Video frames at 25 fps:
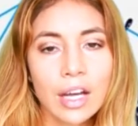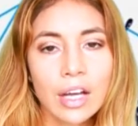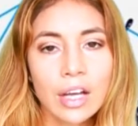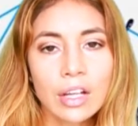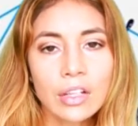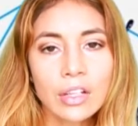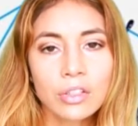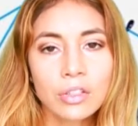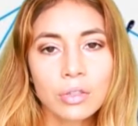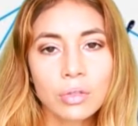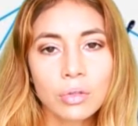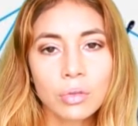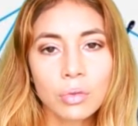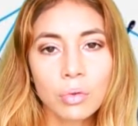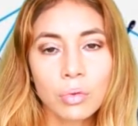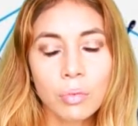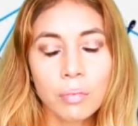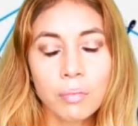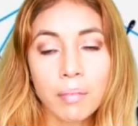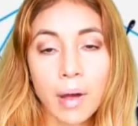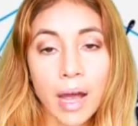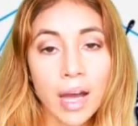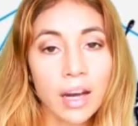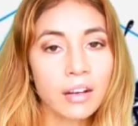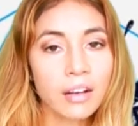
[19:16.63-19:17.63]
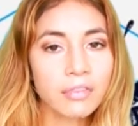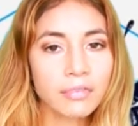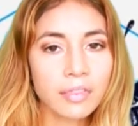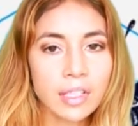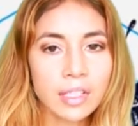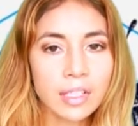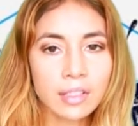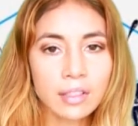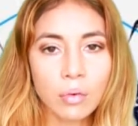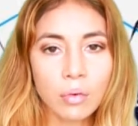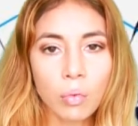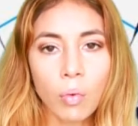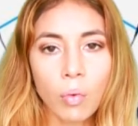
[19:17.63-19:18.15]
to
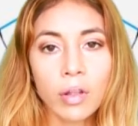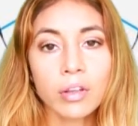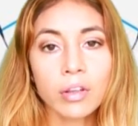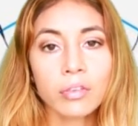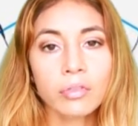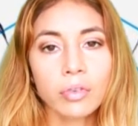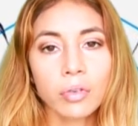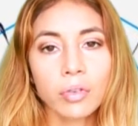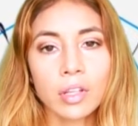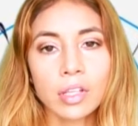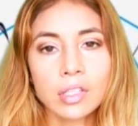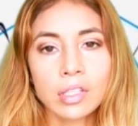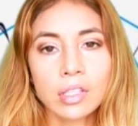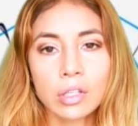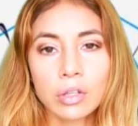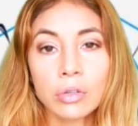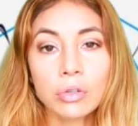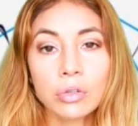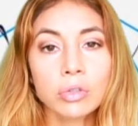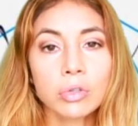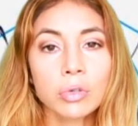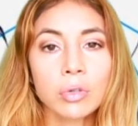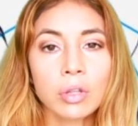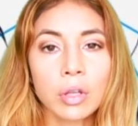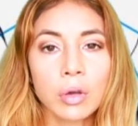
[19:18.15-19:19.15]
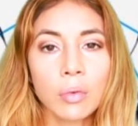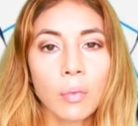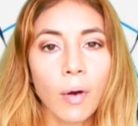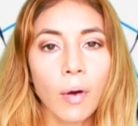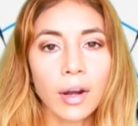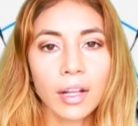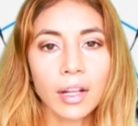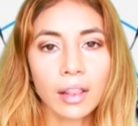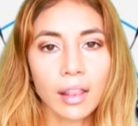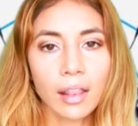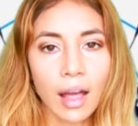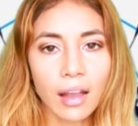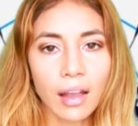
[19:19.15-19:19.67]
manifest the wonderful things that you truly want
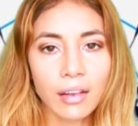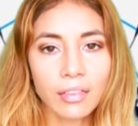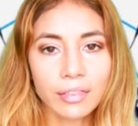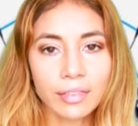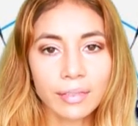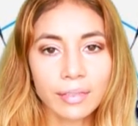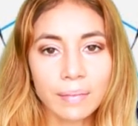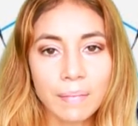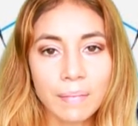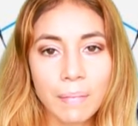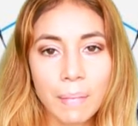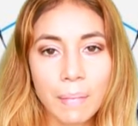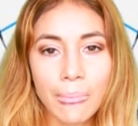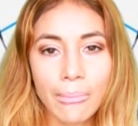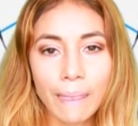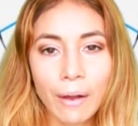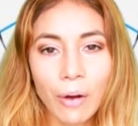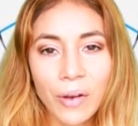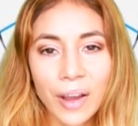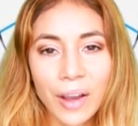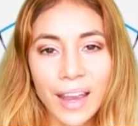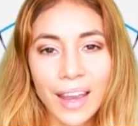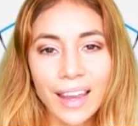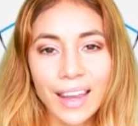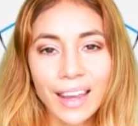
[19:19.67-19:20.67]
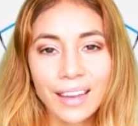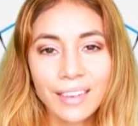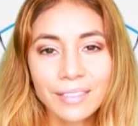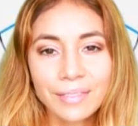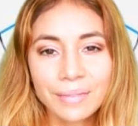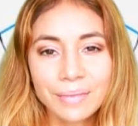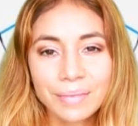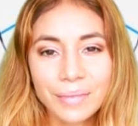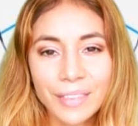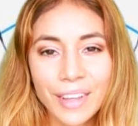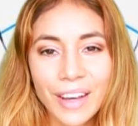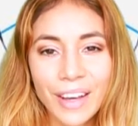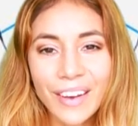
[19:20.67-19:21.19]
in life. Okay?
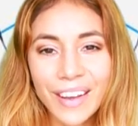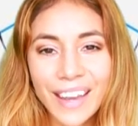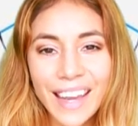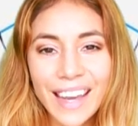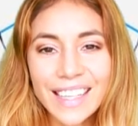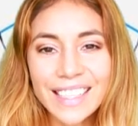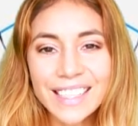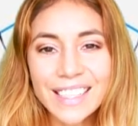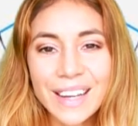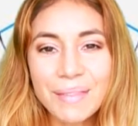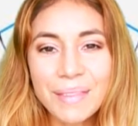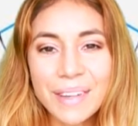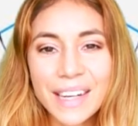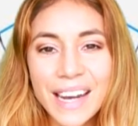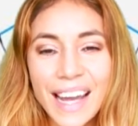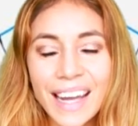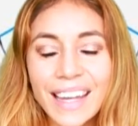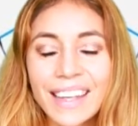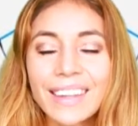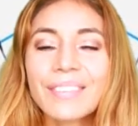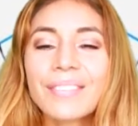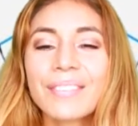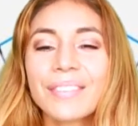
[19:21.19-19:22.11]
Okay, Gemini?